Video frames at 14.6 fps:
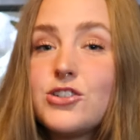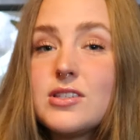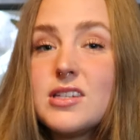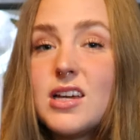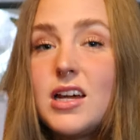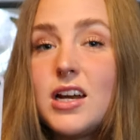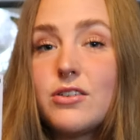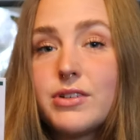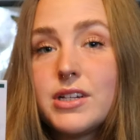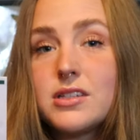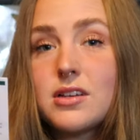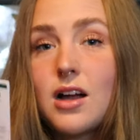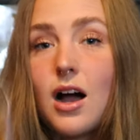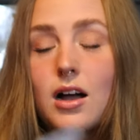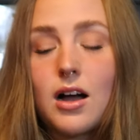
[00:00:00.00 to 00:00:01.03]
just did a
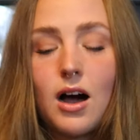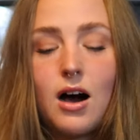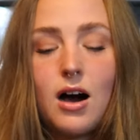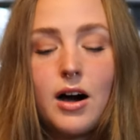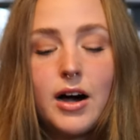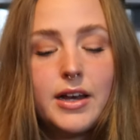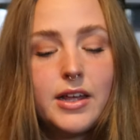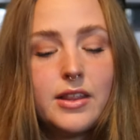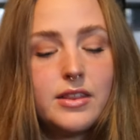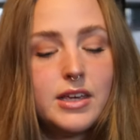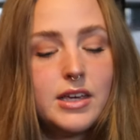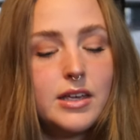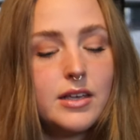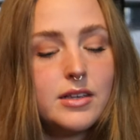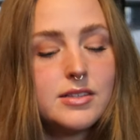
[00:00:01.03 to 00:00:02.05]
restock on
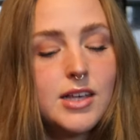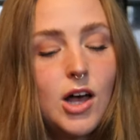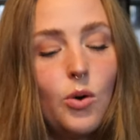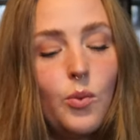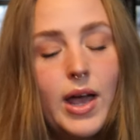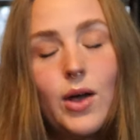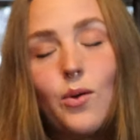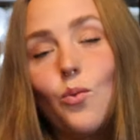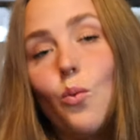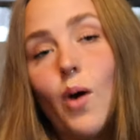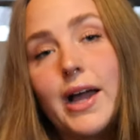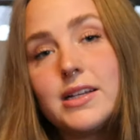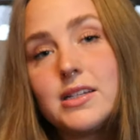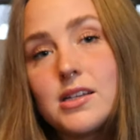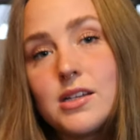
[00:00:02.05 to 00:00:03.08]
the Selway
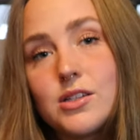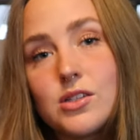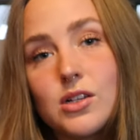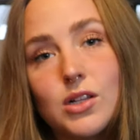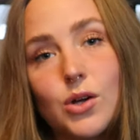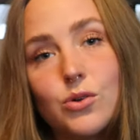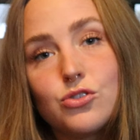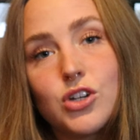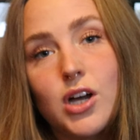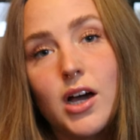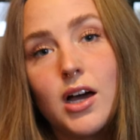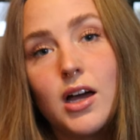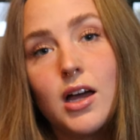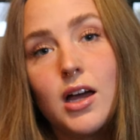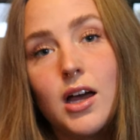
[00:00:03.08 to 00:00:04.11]
White
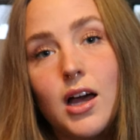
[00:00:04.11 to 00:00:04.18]
Celosia.